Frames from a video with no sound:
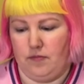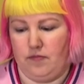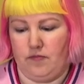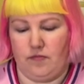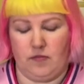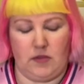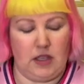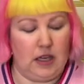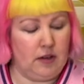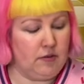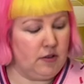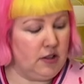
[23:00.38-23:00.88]

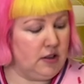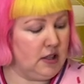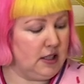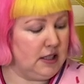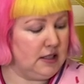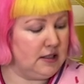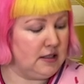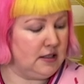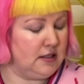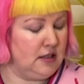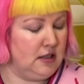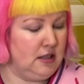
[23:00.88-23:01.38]

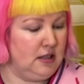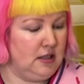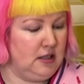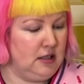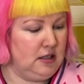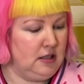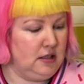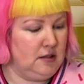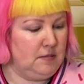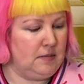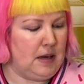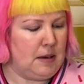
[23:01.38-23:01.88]
Everything's,
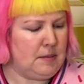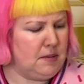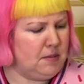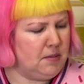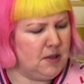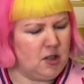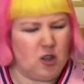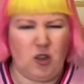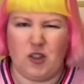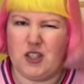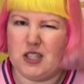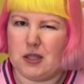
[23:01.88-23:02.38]
maybe
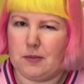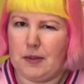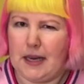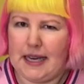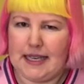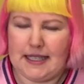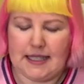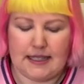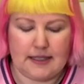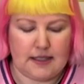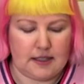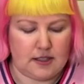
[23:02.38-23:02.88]
because the
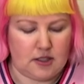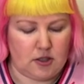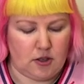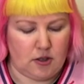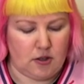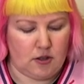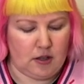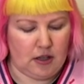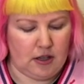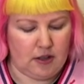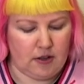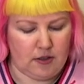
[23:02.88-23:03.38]
pieces are
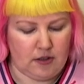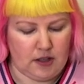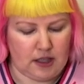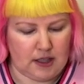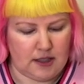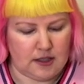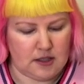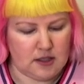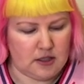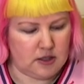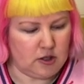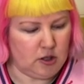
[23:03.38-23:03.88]
so thick
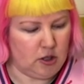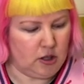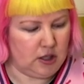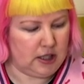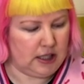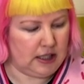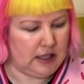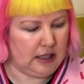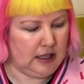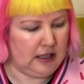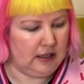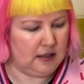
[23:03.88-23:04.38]
and
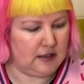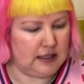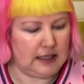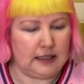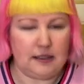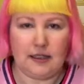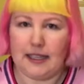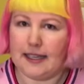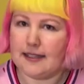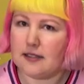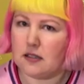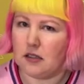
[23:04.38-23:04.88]
sturdy, they're
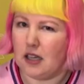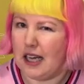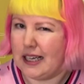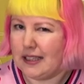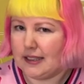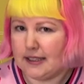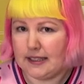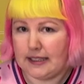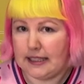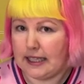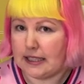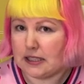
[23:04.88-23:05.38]
less
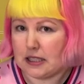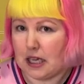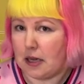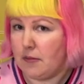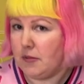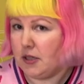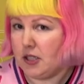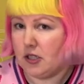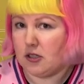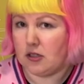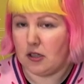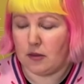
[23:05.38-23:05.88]
likely to get
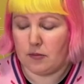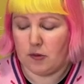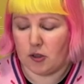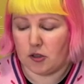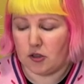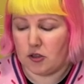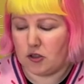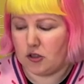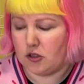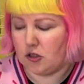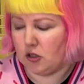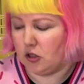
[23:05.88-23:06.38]
damaged. I'm not
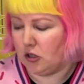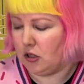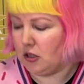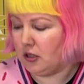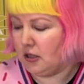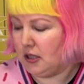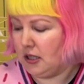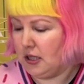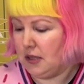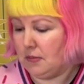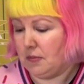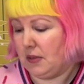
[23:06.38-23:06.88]
too sure,
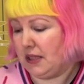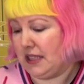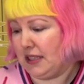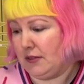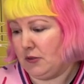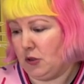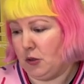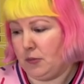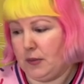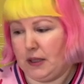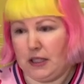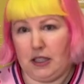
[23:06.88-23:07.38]
but they've
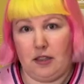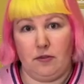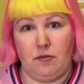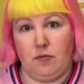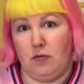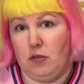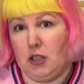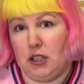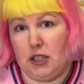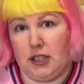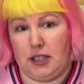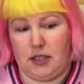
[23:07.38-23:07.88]
all been in
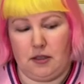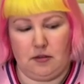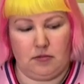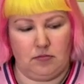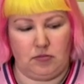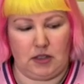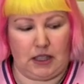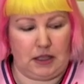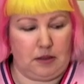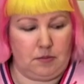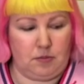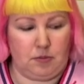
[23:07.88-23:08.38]
really,
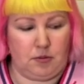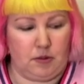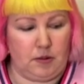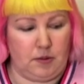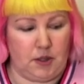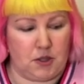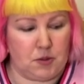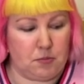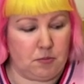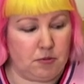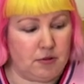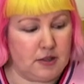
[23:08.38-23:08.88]
like, pretty
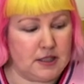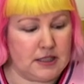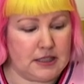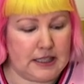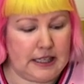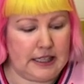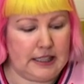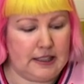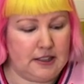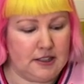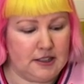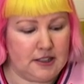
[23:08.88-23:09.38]
much
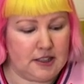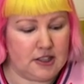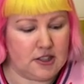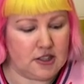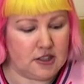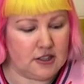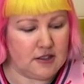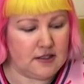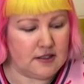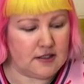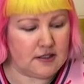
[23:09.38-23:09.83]
pristine condition.